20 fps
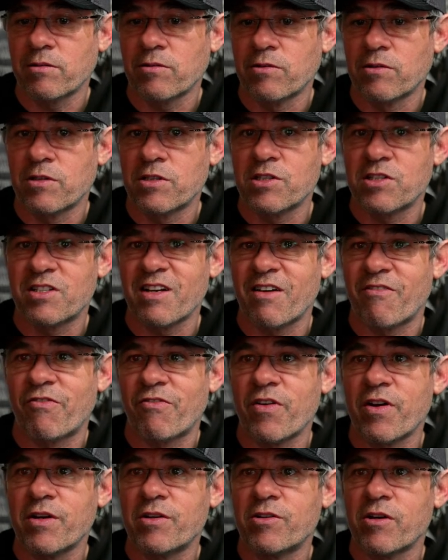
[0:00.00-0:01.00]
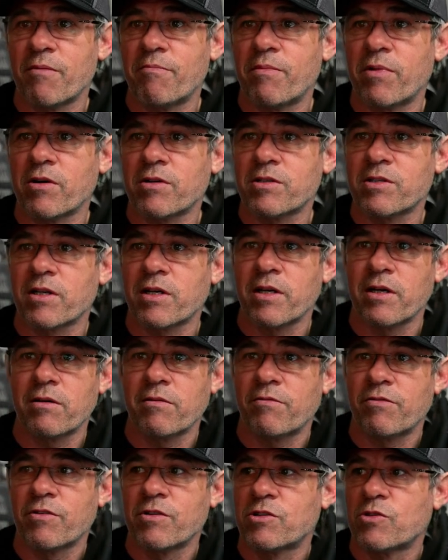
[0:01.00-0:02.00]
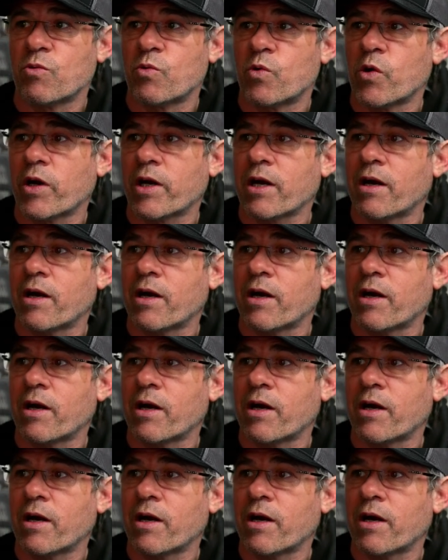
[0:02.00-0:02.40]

or just a free Dropbox account for it to work.